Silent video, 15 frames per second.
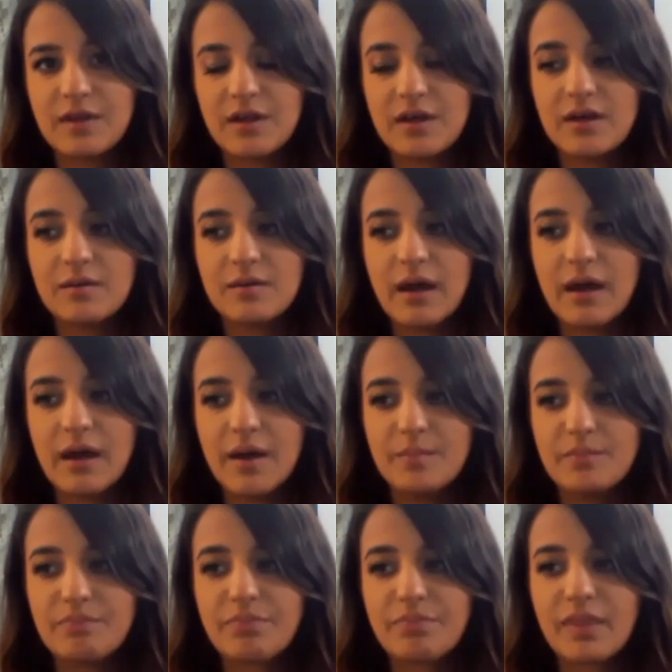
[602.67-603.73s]
the,
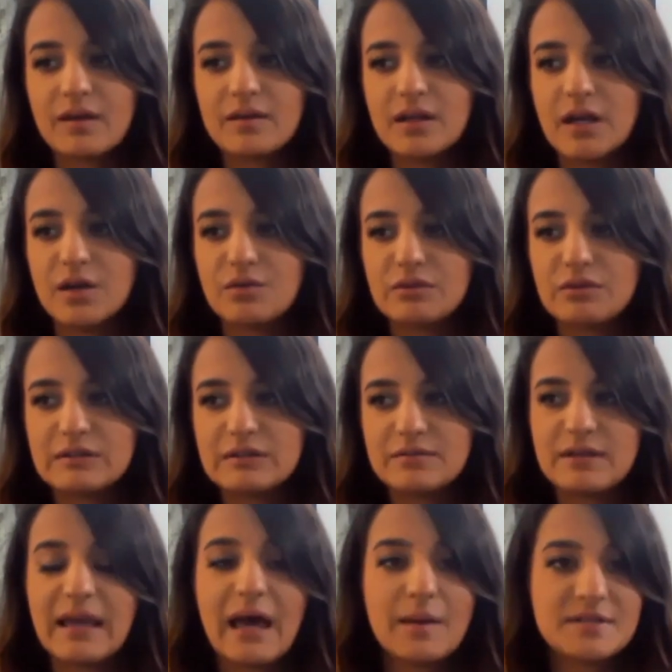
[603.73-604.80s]
um, you know,
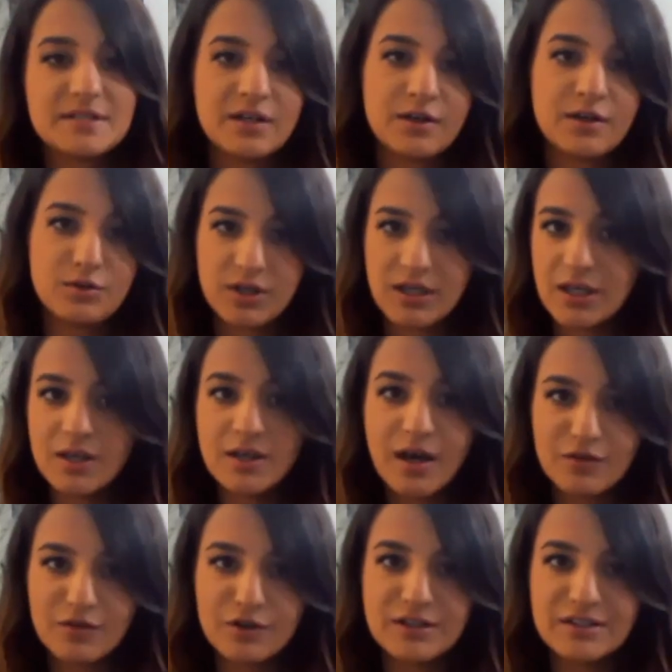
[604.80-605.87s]
gaps in key
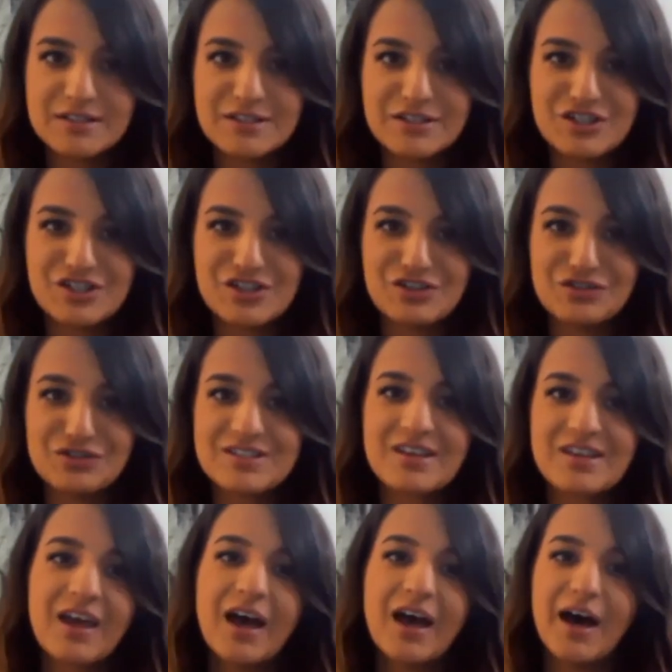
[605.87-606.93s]
governance issues
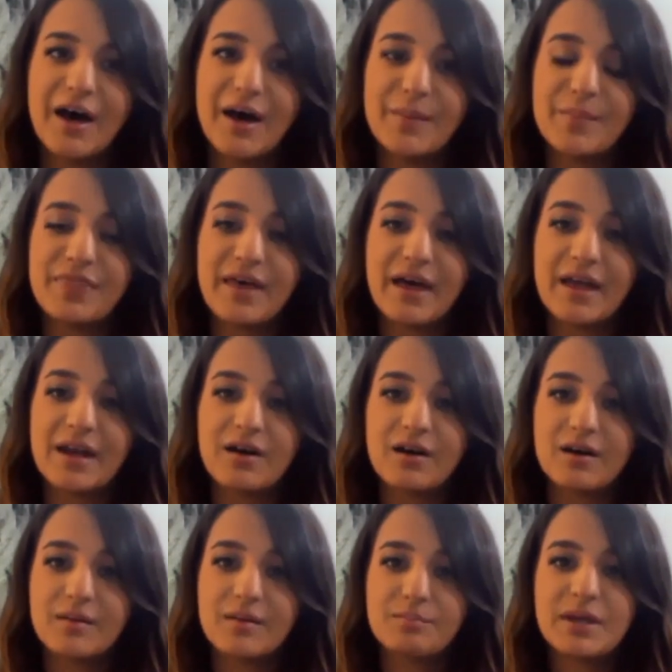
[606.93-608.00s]
um, that
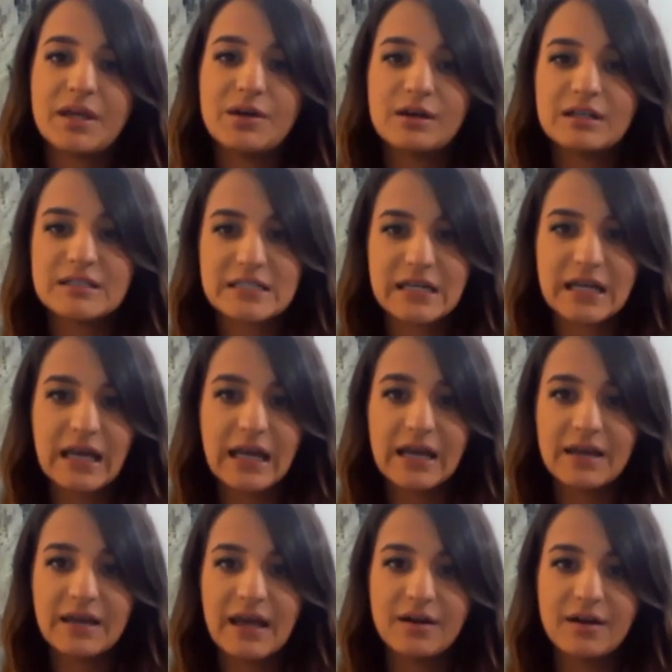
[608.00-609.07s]
are appearing
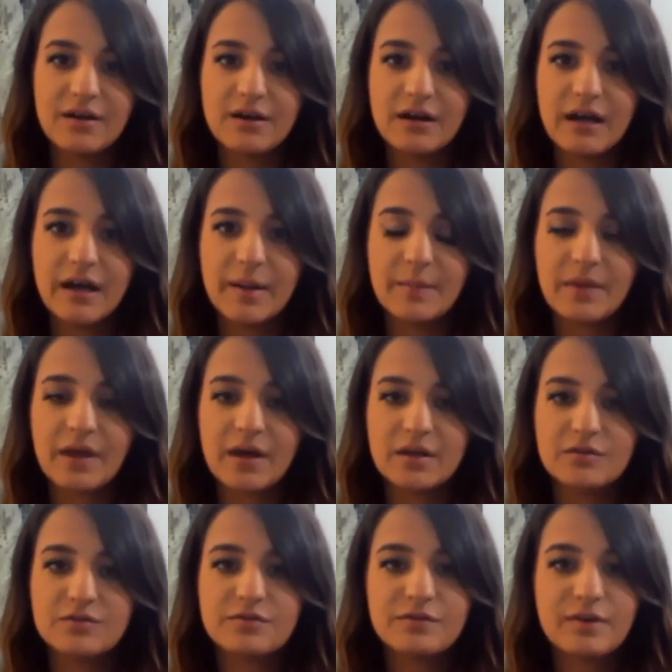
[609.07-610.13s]
today and are um, kind
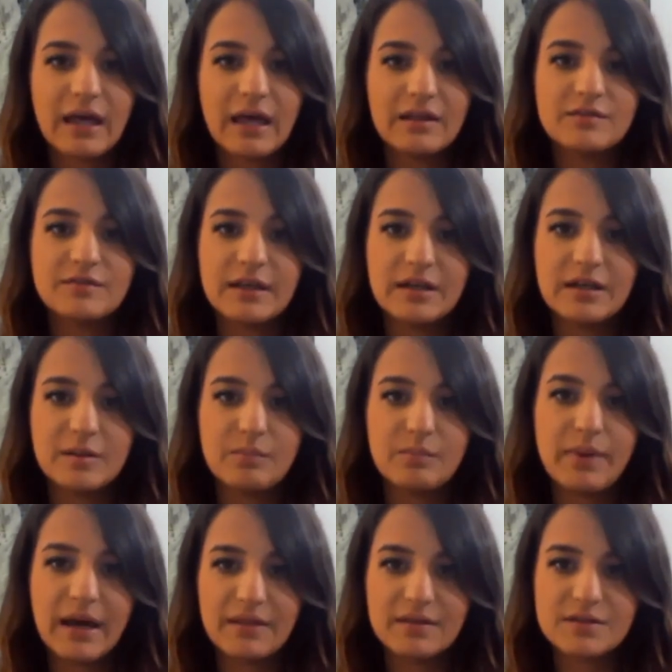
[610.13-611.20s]
of elevated
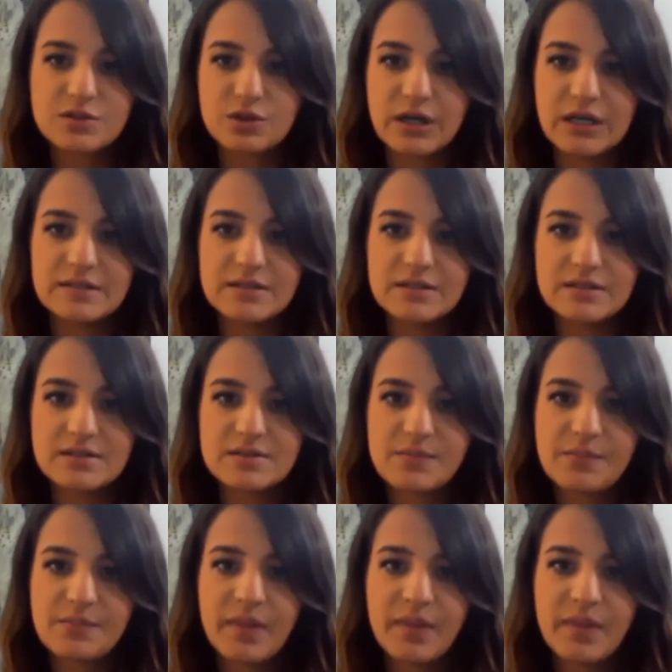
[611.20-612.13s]
by this crisis.